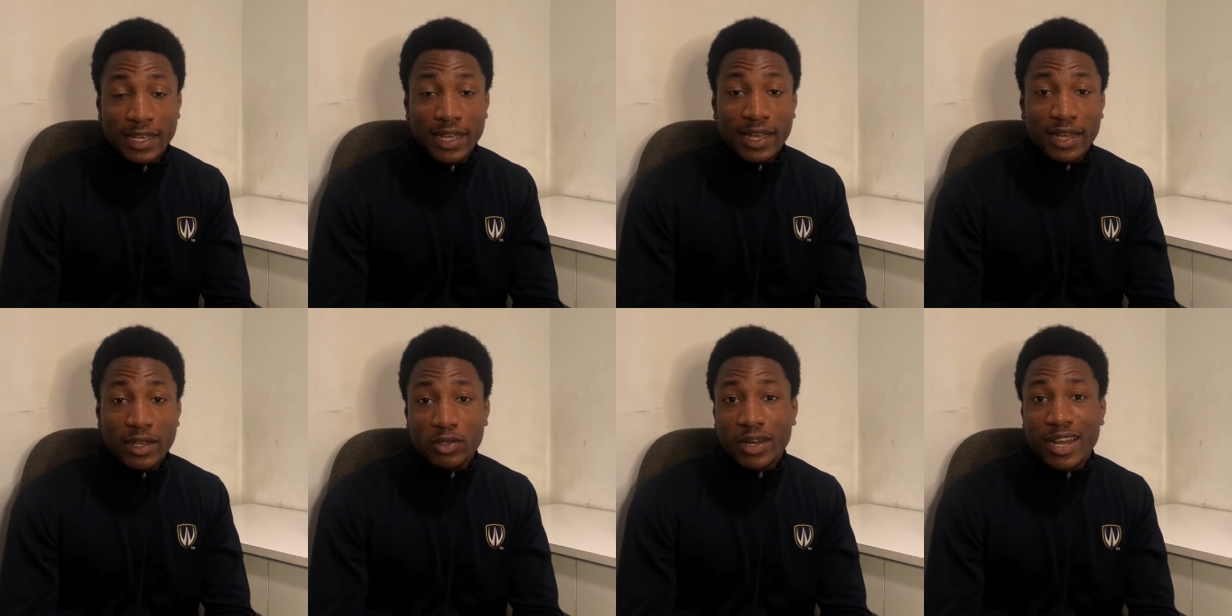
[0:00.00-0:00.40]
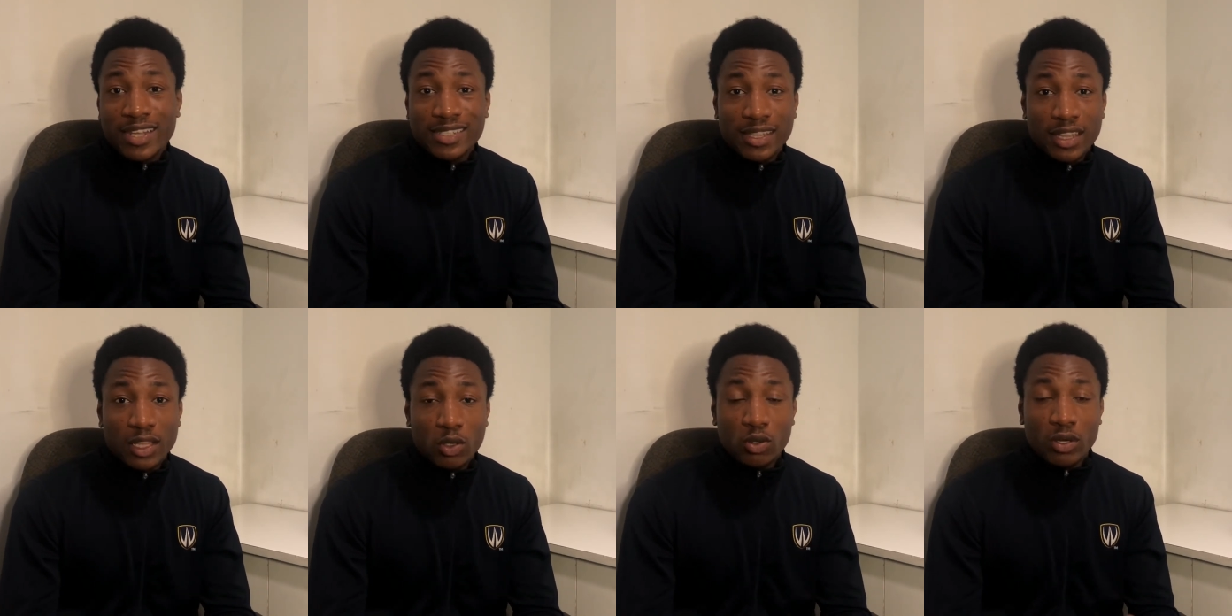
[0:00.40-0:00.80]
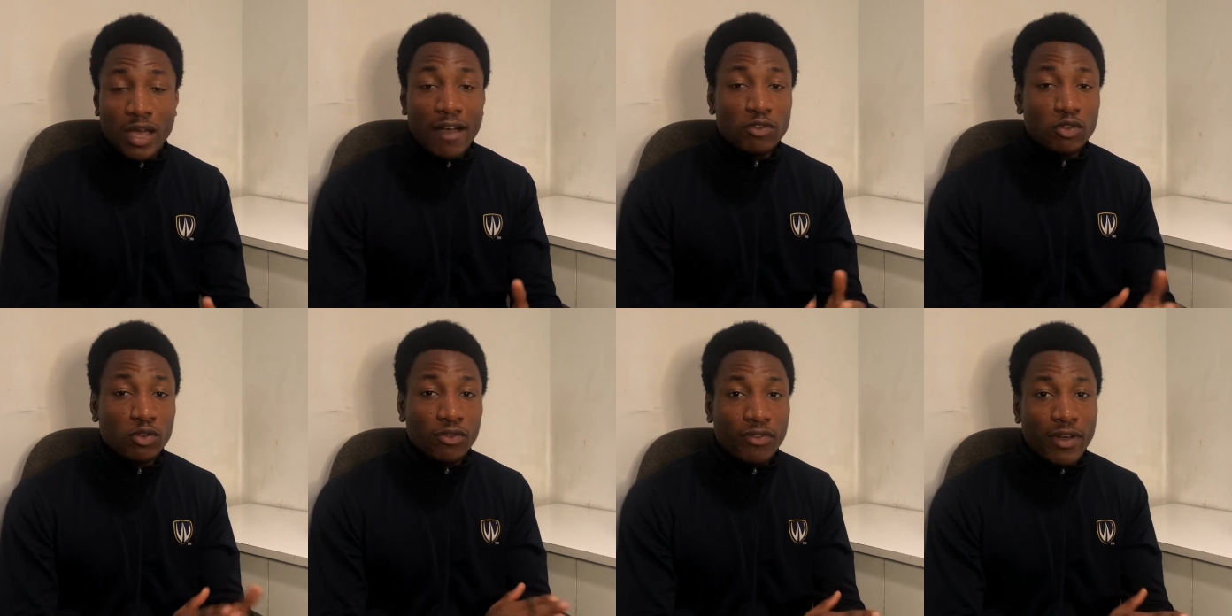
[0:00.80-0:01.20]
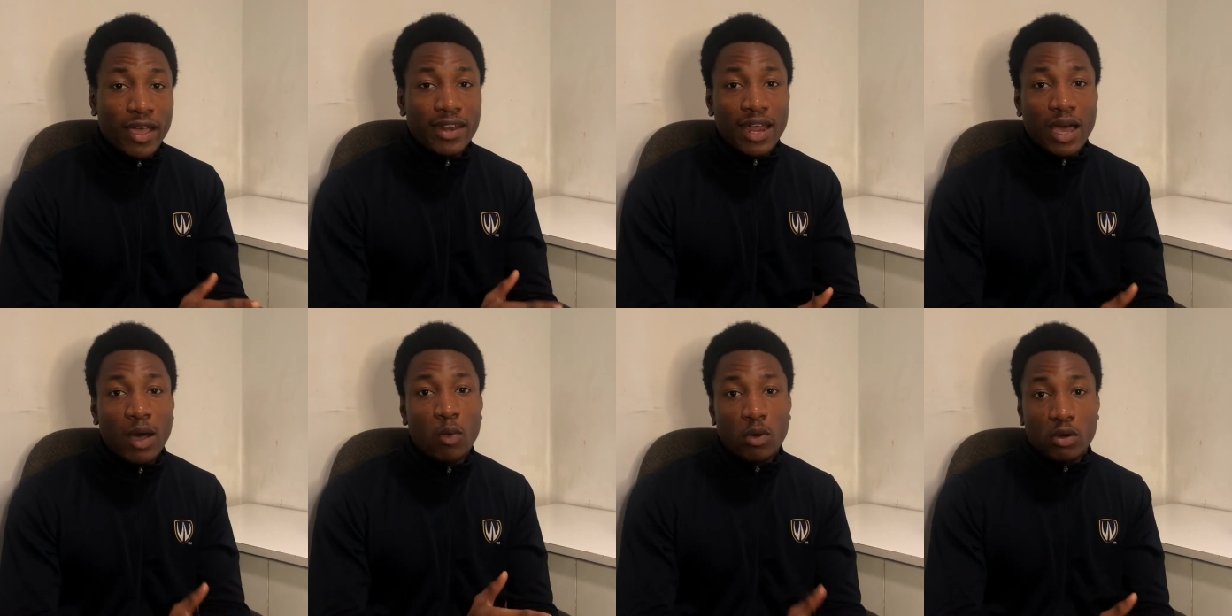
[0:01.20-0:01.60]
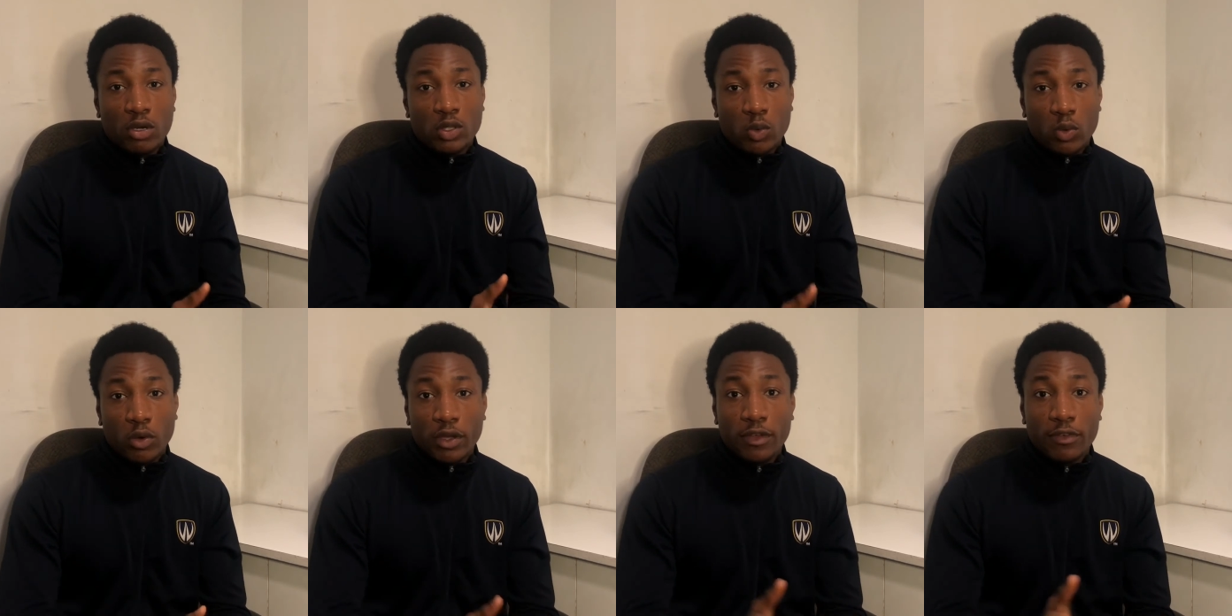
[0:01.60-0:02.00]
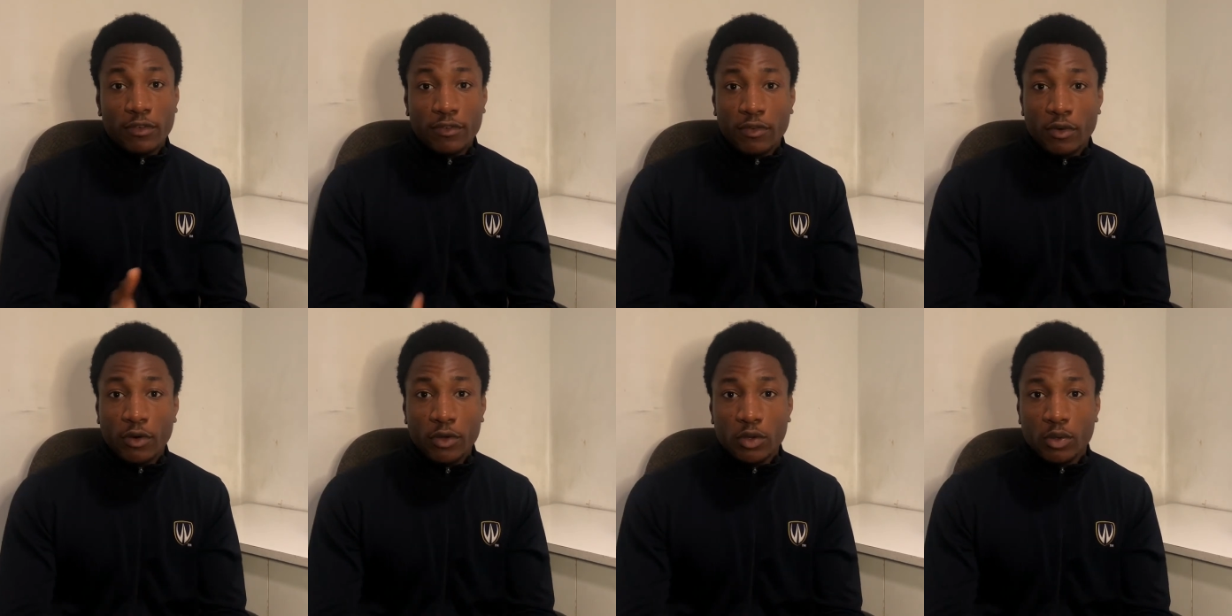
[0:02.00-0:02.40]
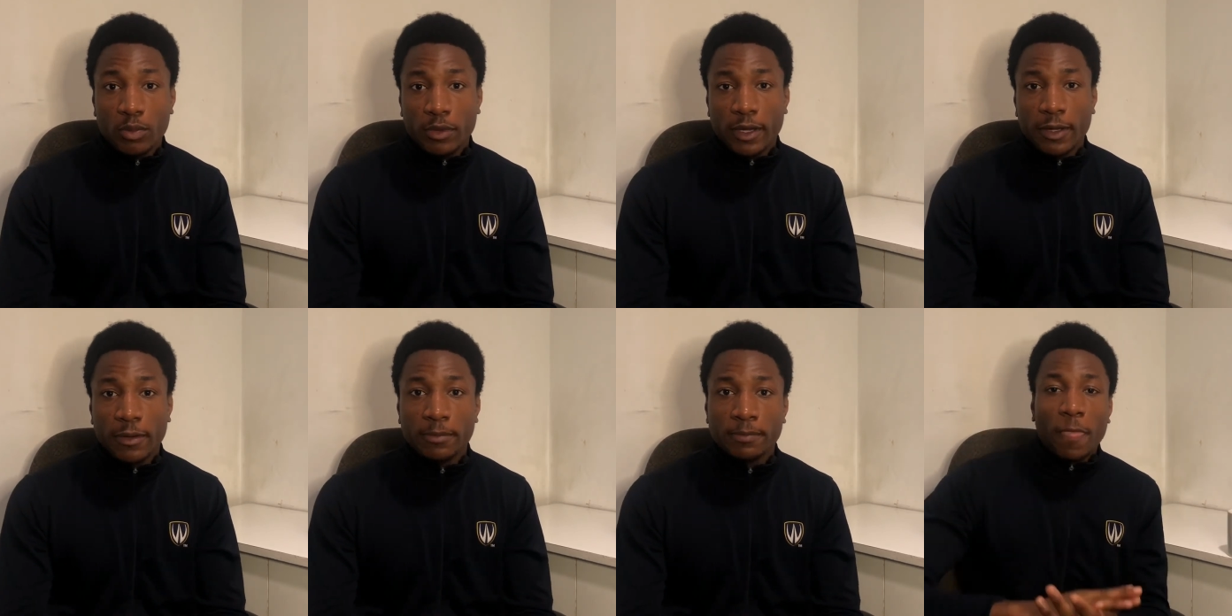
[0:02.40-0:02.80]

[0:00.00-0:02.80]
So that's the thing, you have to find out what is working for you, man.